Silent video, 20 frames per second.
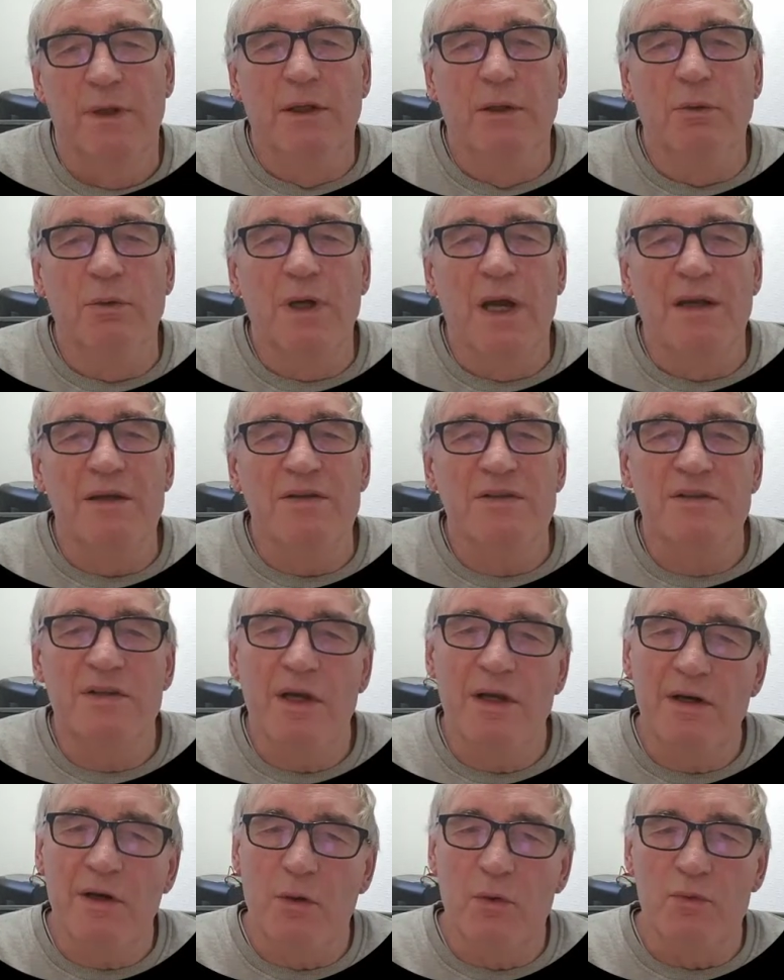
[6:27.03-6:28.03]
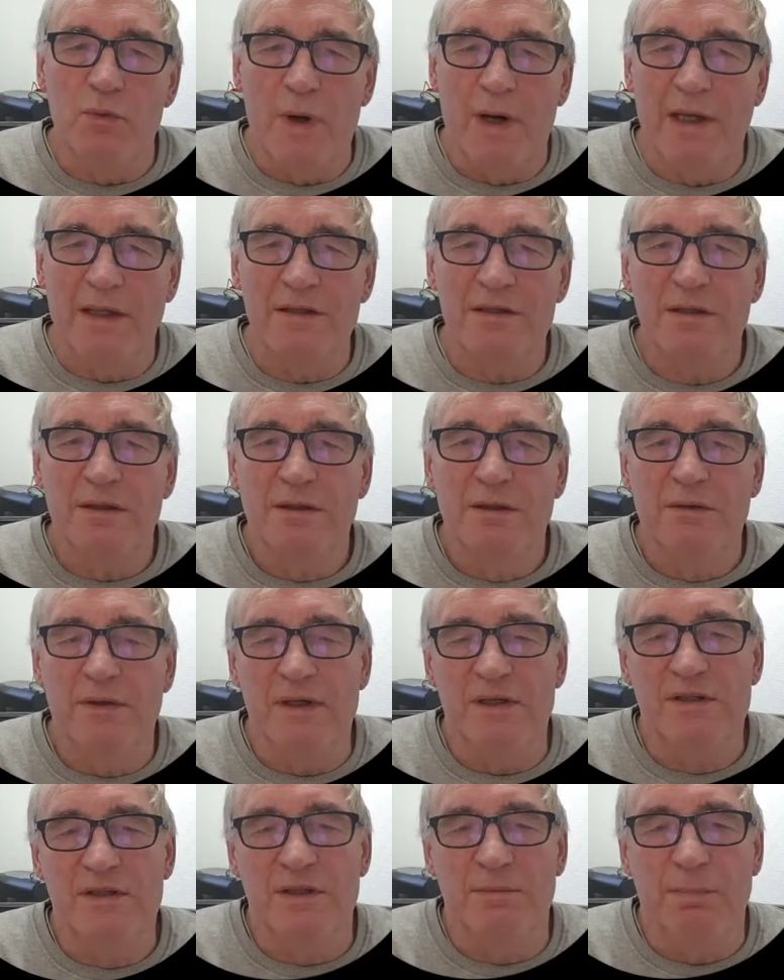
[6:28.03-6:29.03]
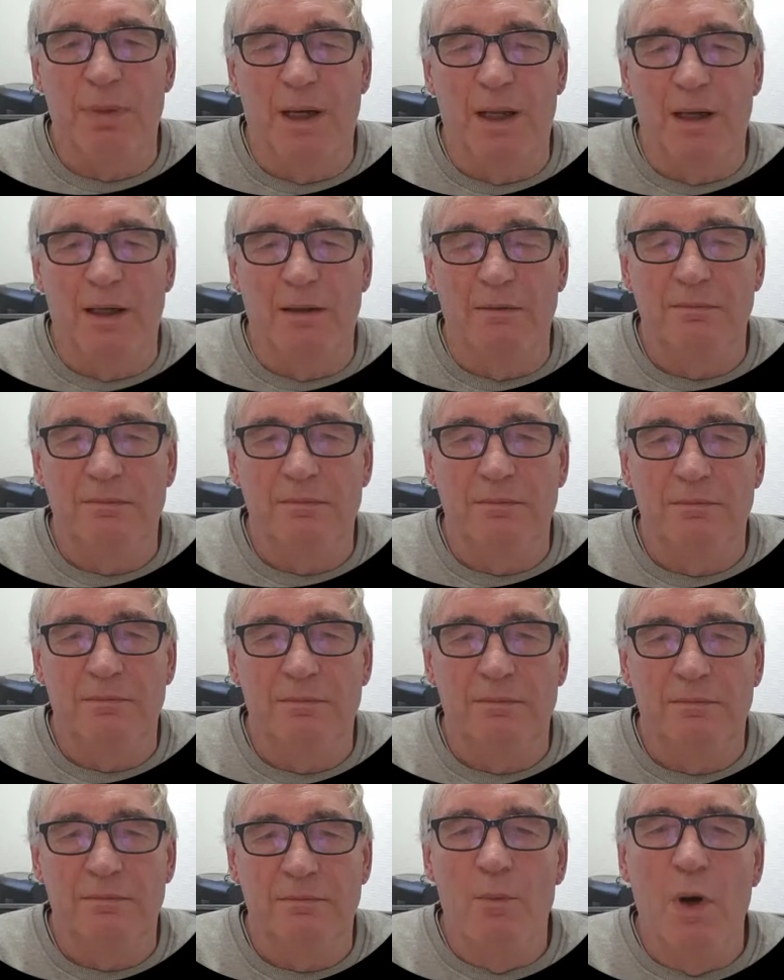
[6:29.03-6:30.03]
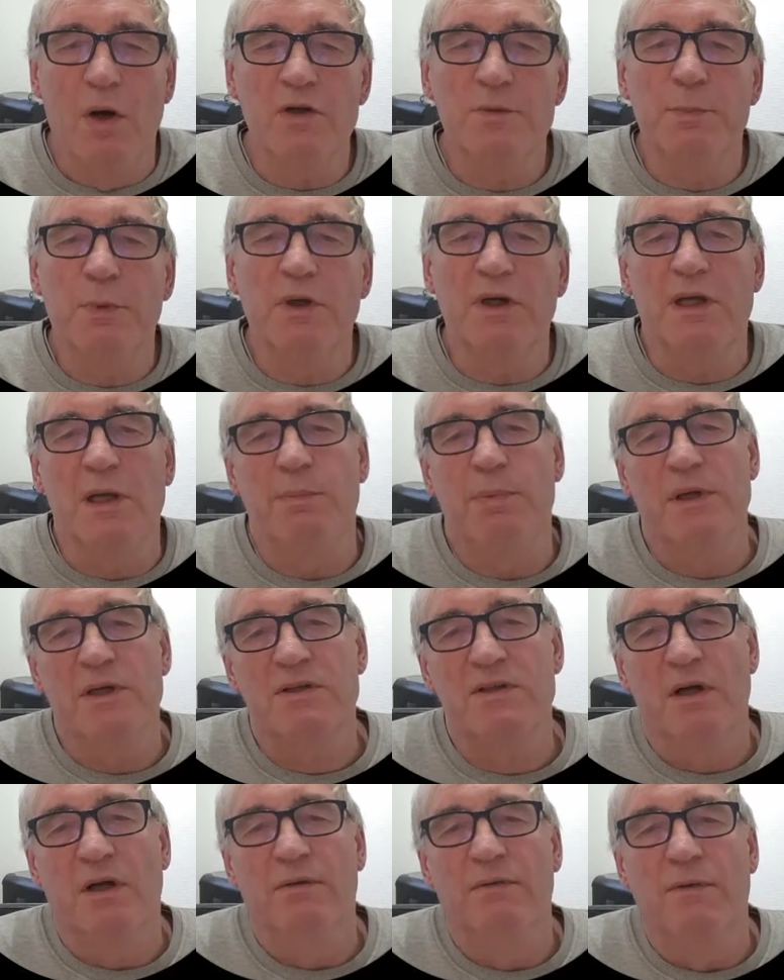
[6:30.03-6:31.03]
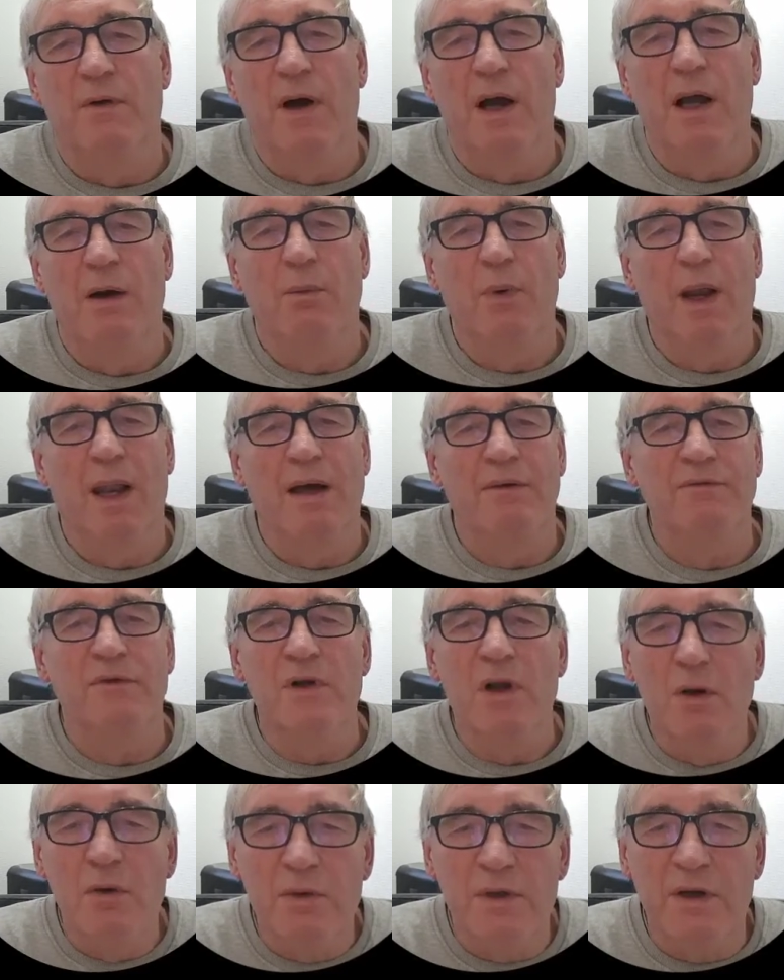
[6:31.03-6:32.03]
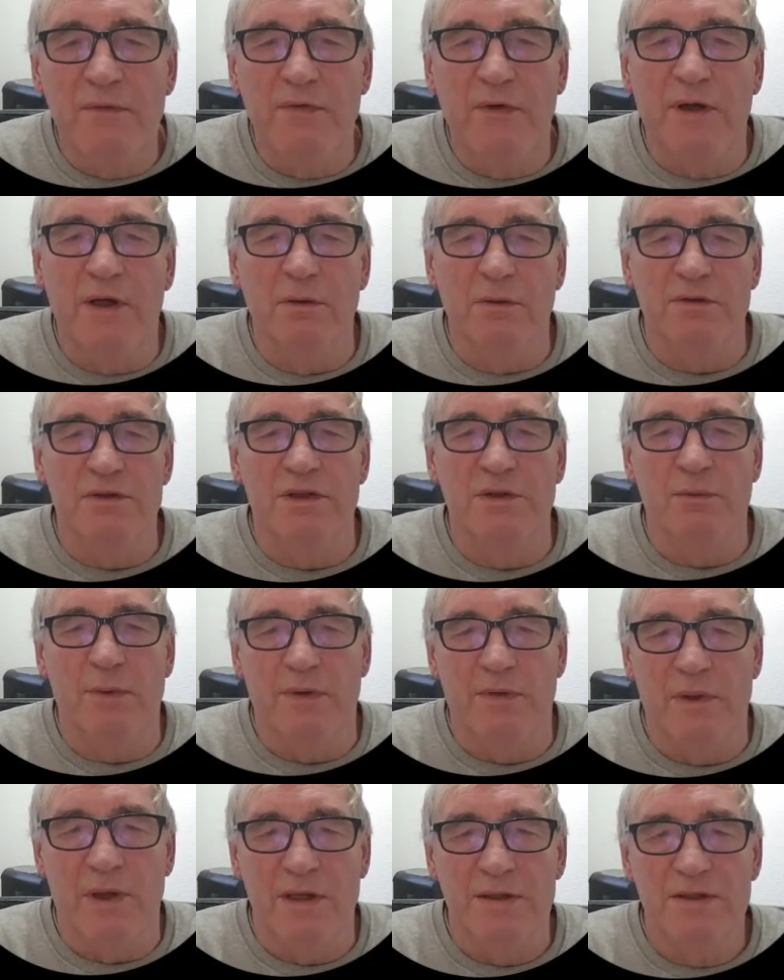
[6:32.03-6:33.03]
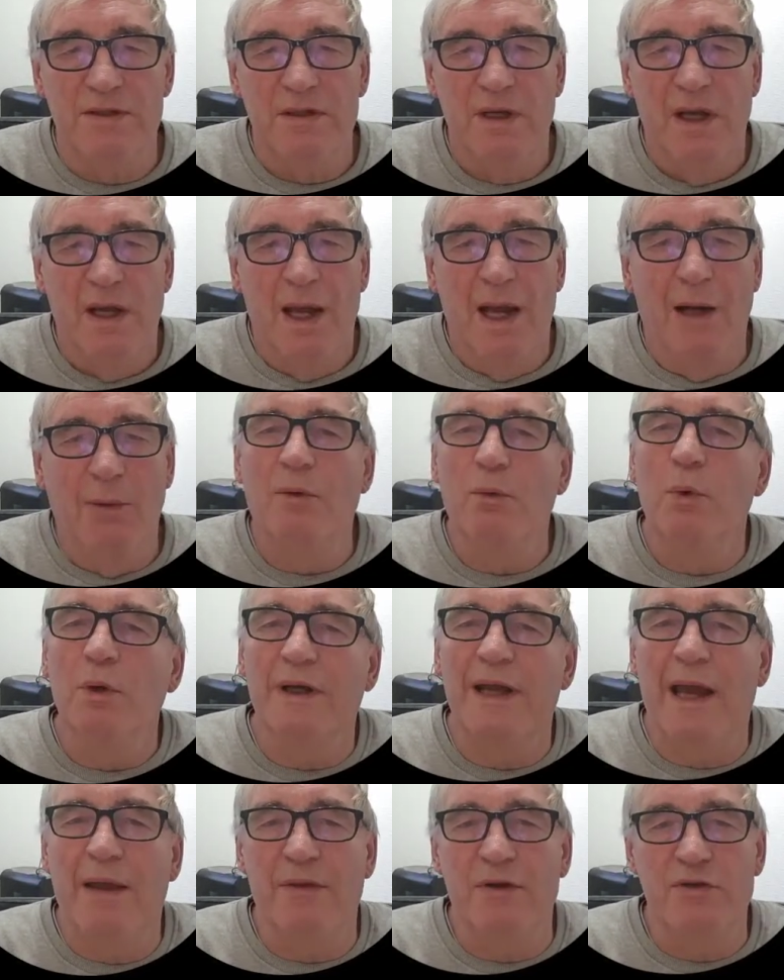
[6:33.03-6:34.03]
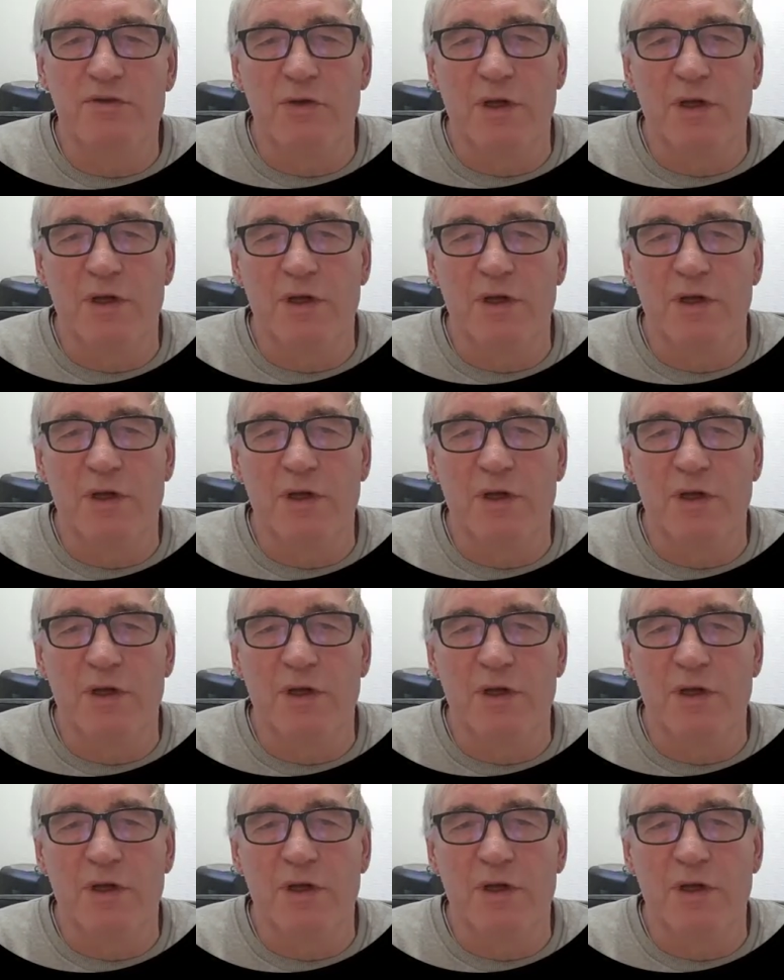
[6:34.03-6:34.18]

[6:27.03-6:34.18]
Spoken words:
you can zero-rate this supply. Most bookkeeping software will have no difficulty with this and will get the